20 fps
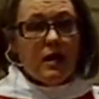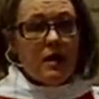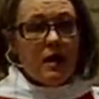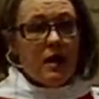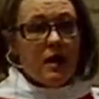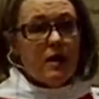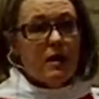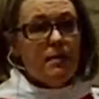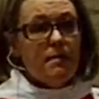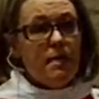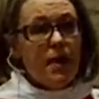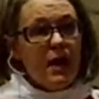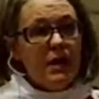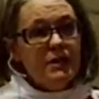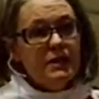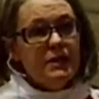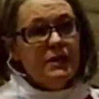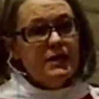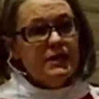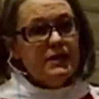An
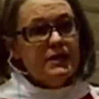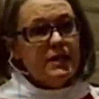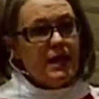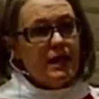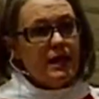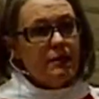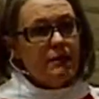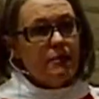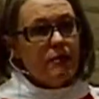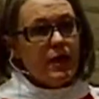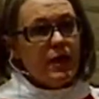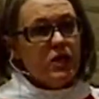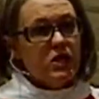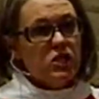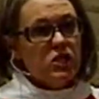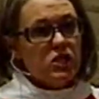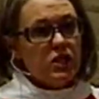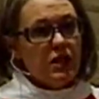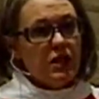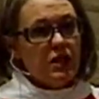abundant
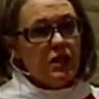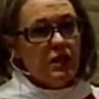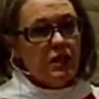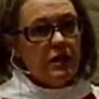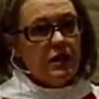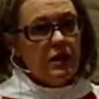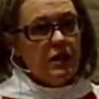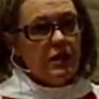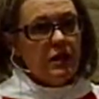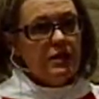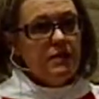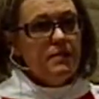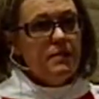celebration in the